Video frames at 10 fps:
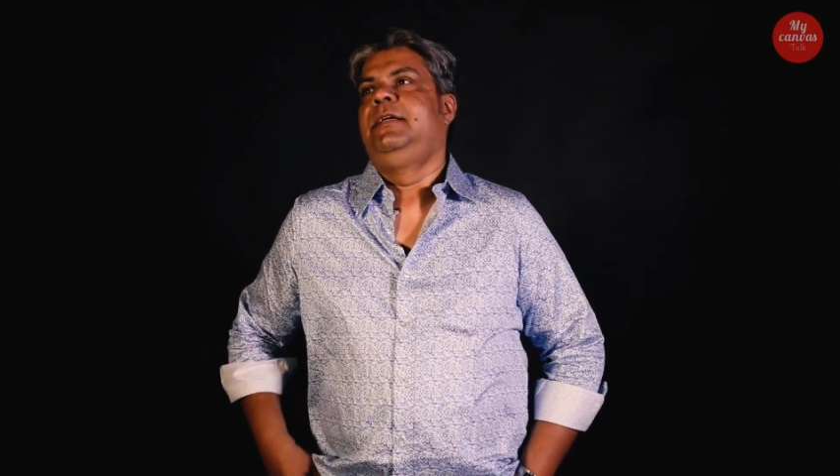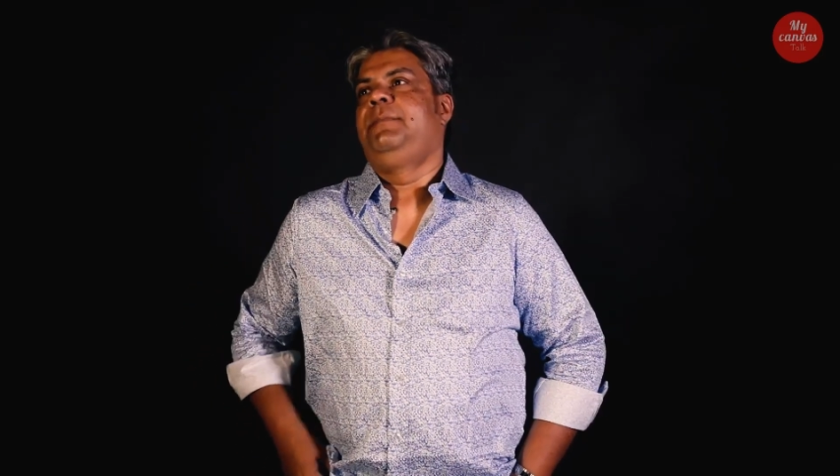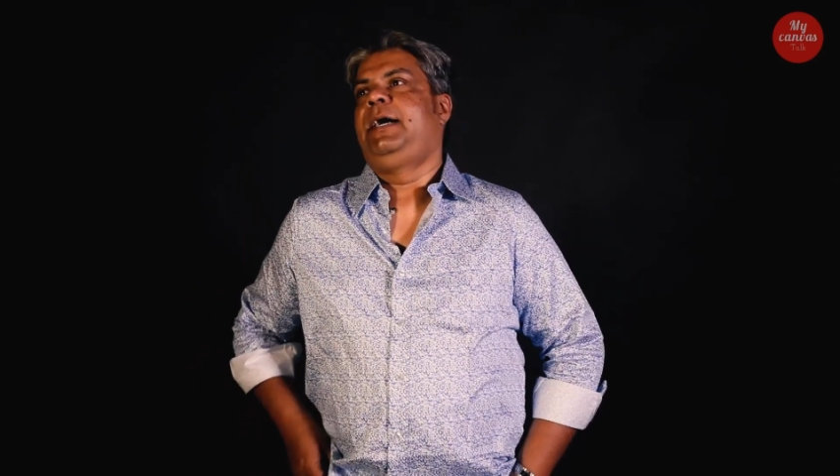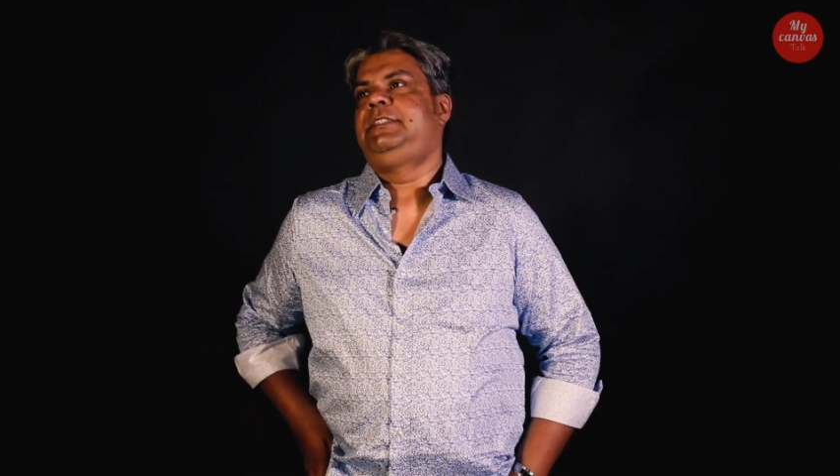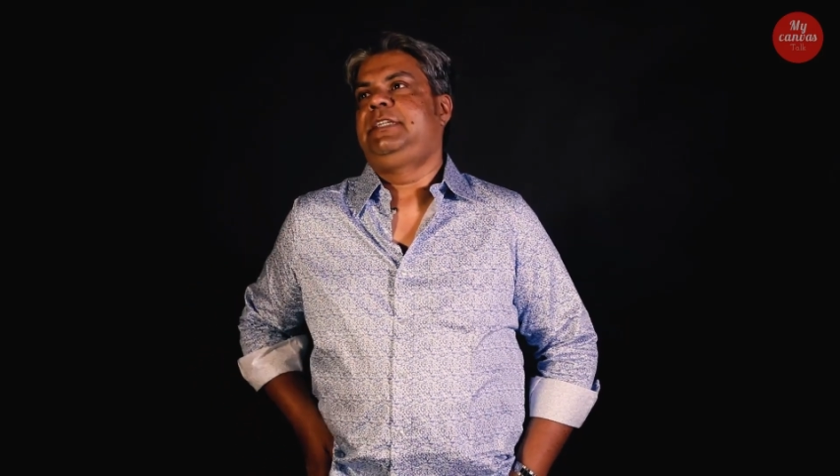
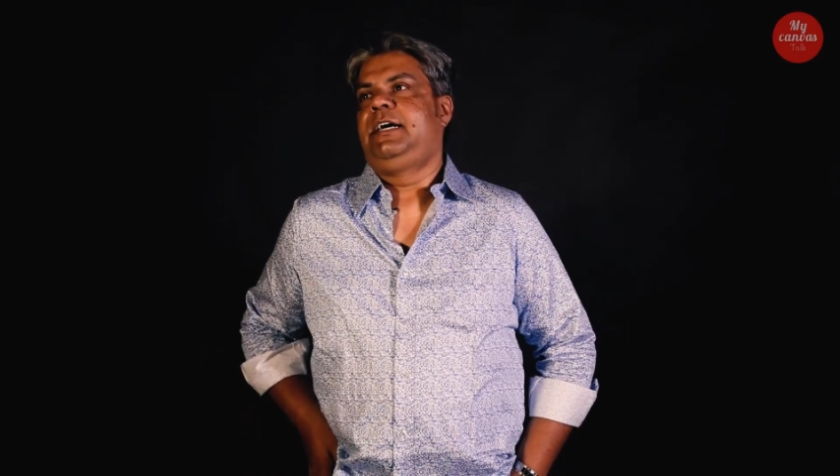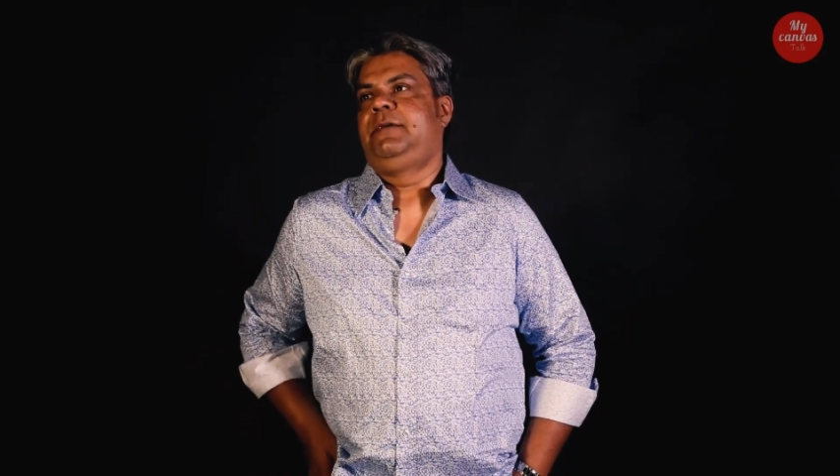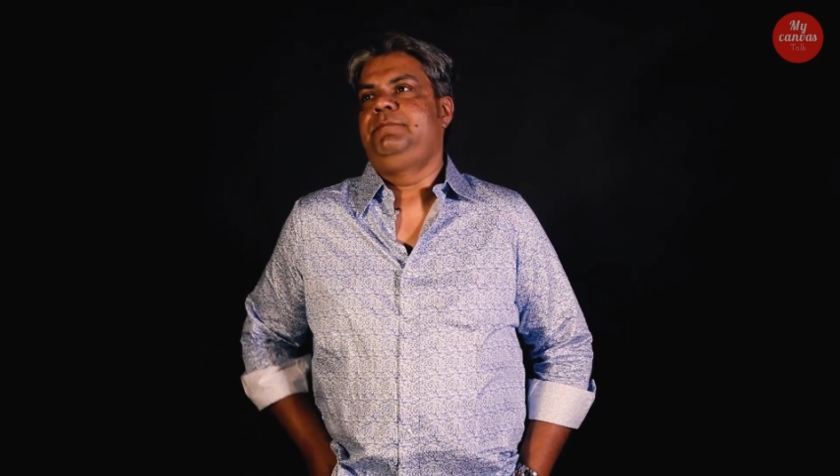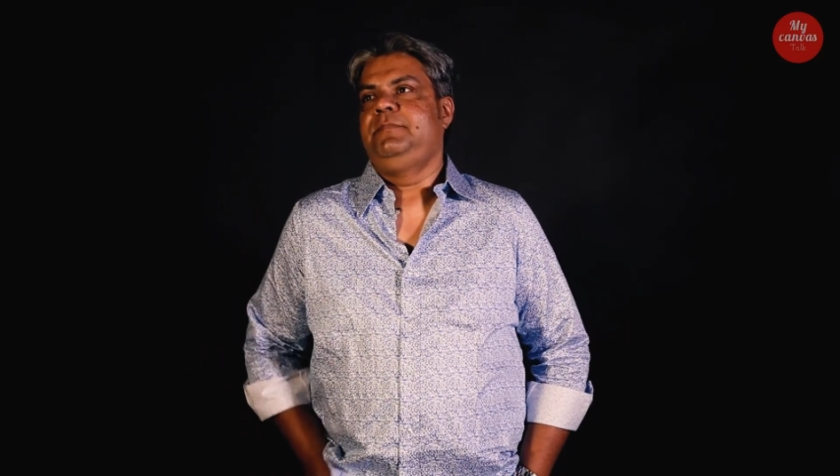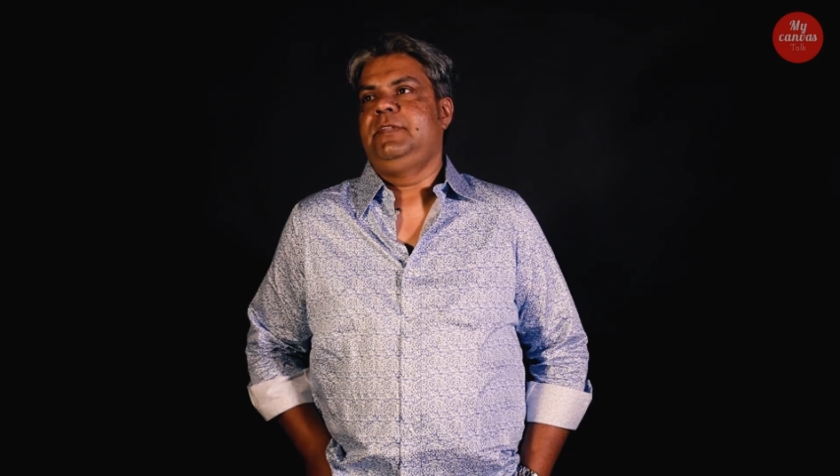But
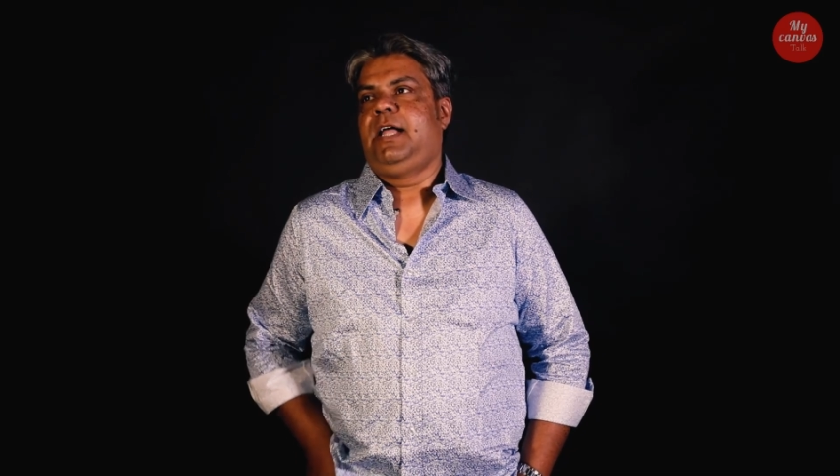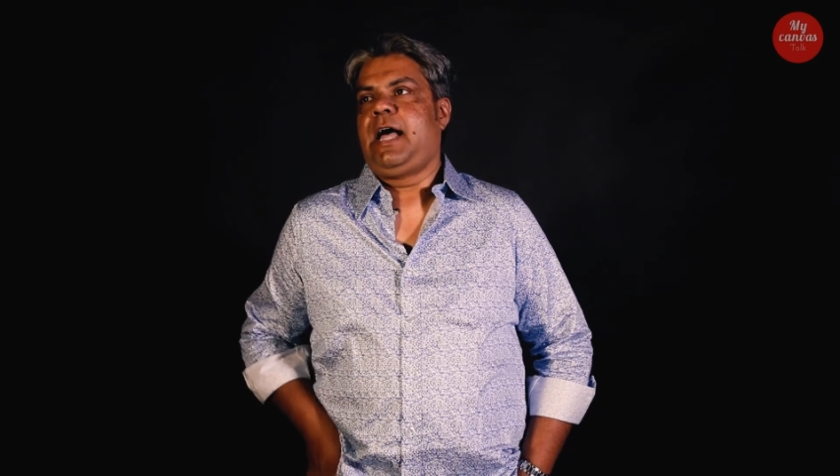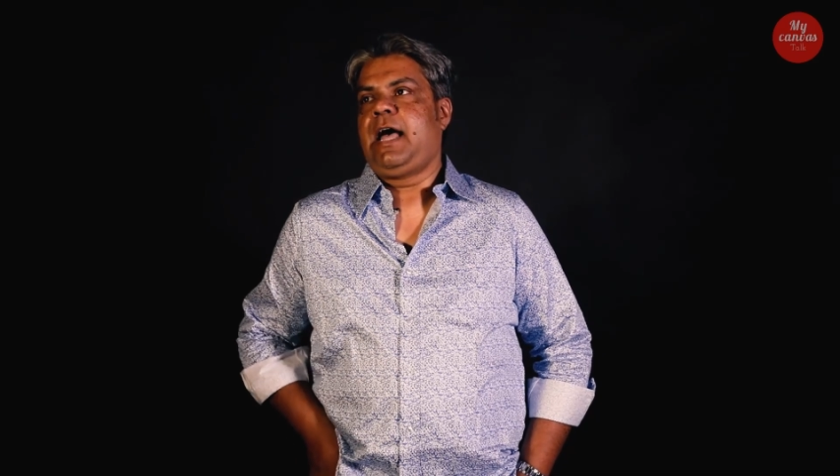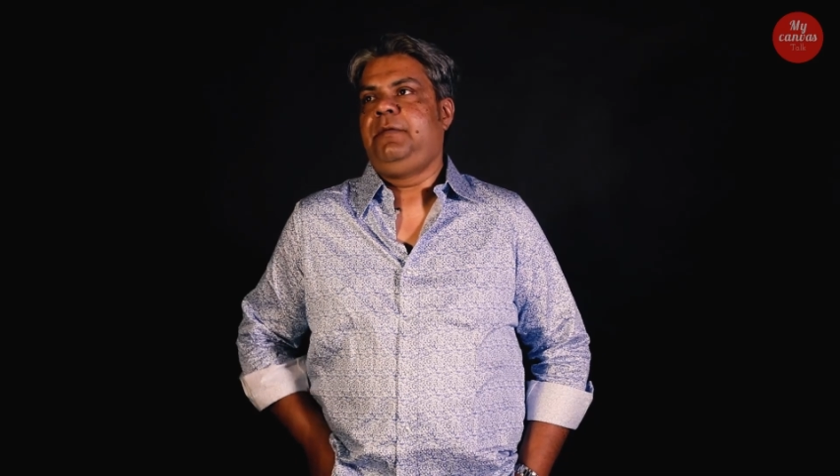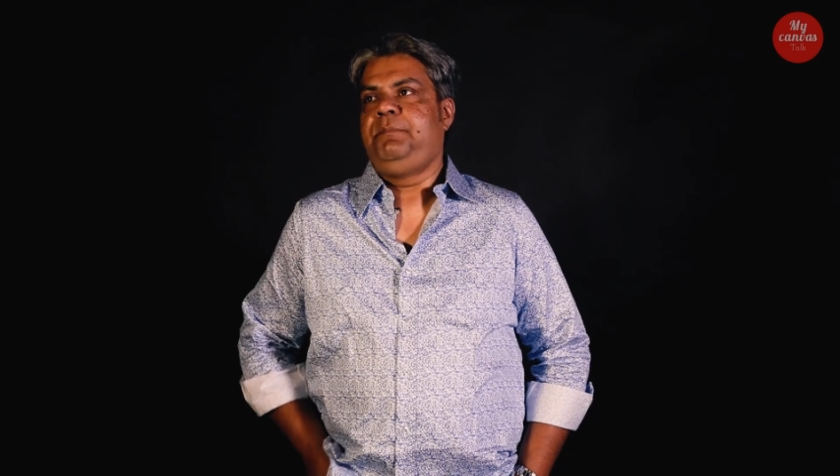
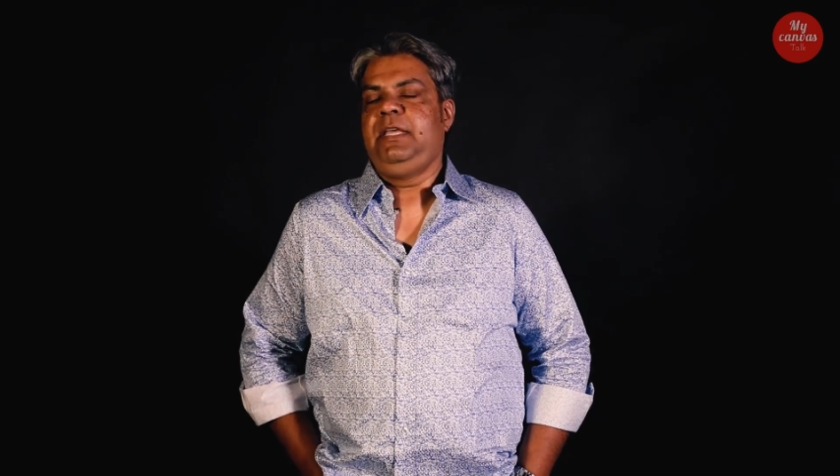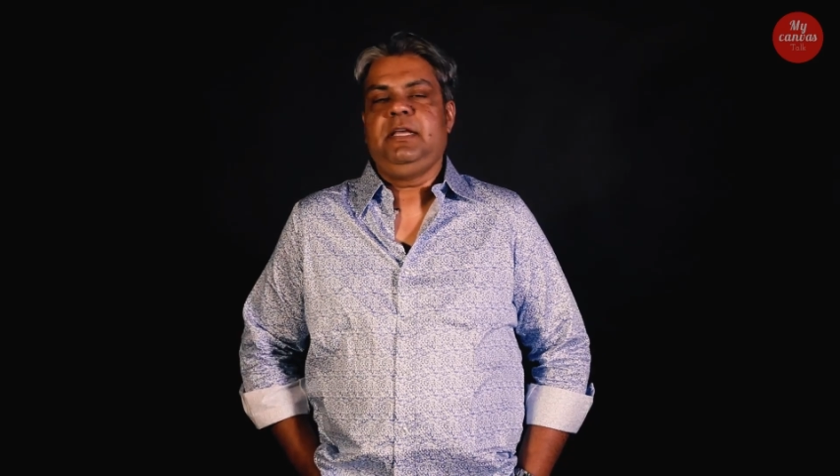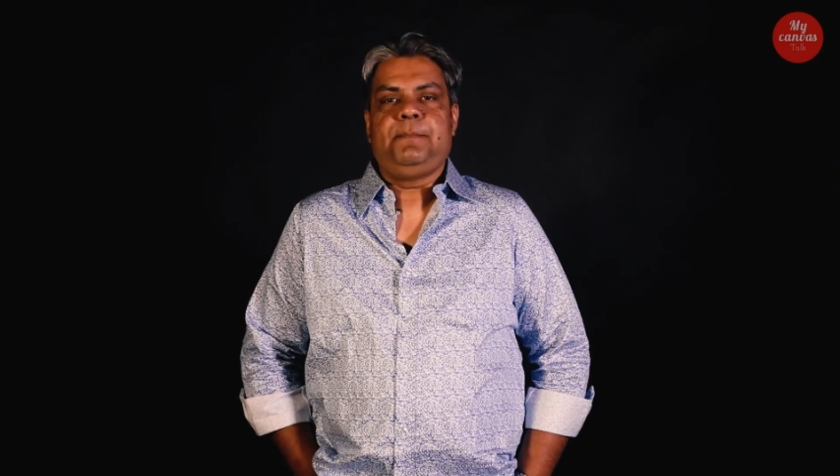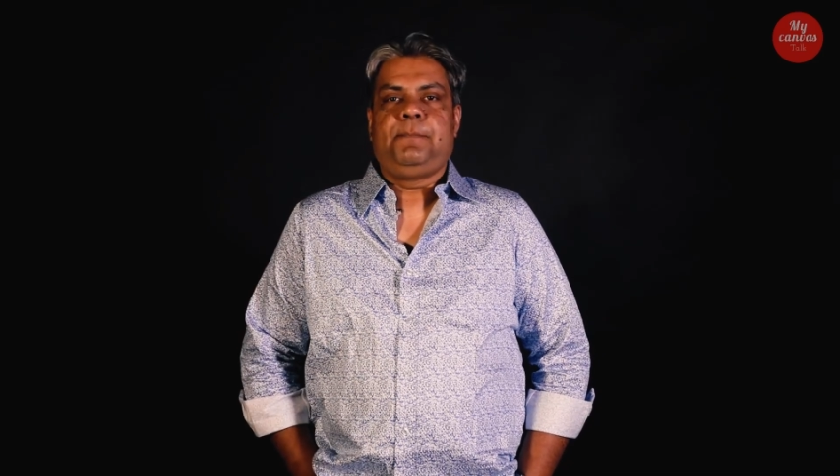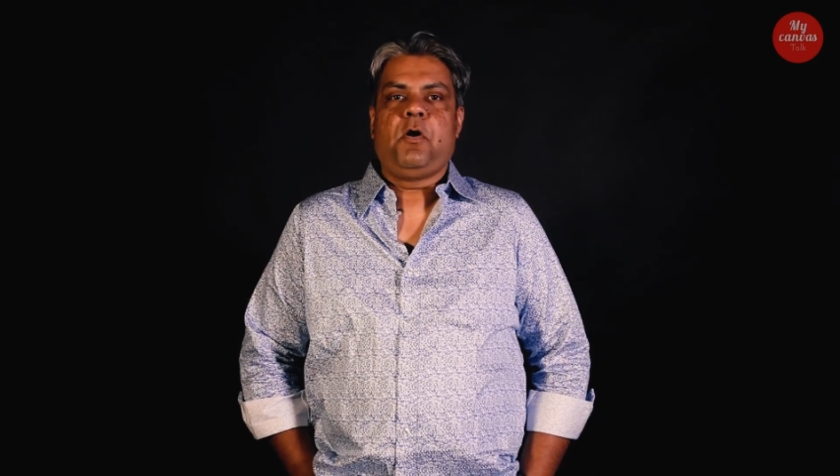and
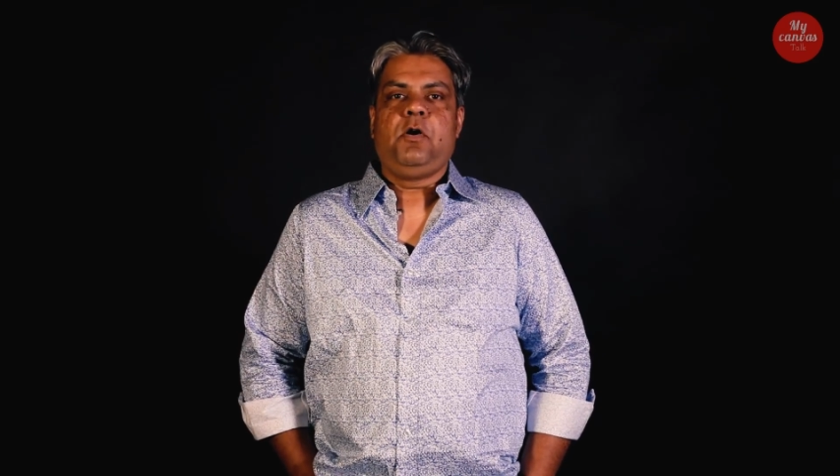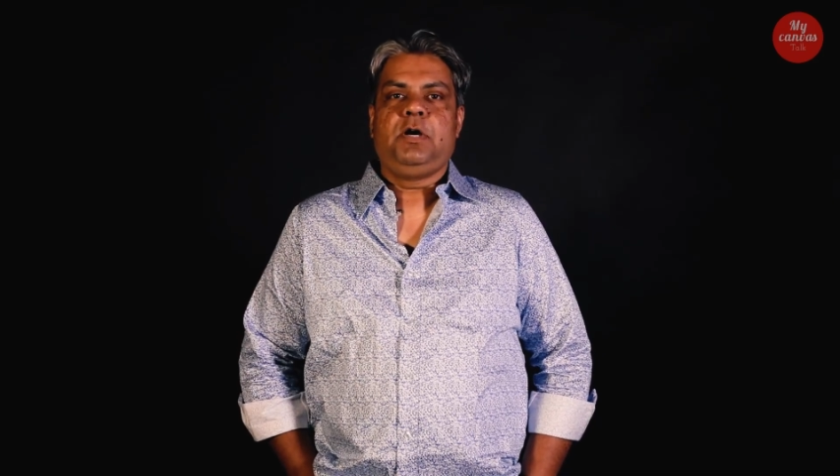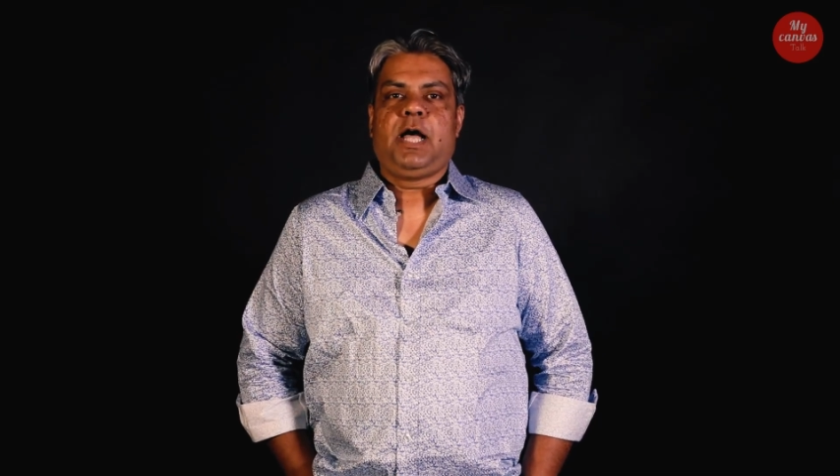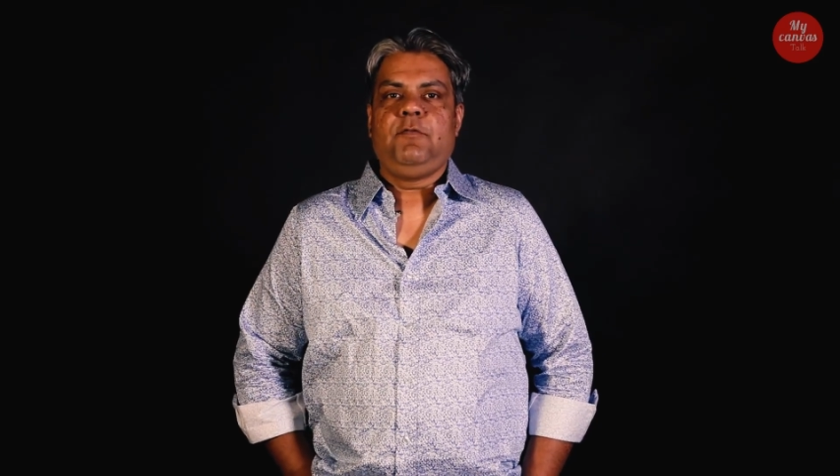being a bong,